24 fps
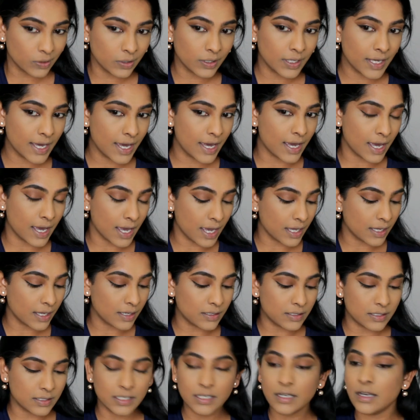Okay,
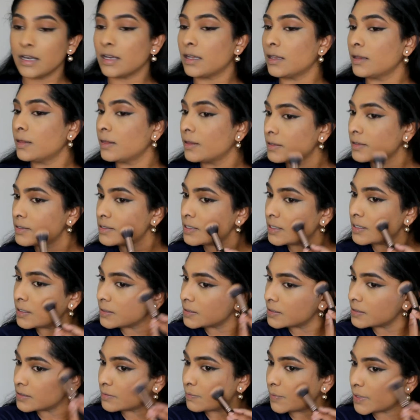and yeah, this
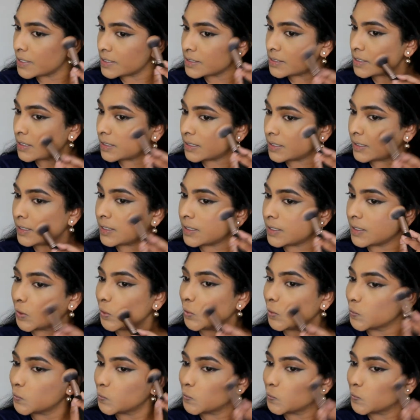is basically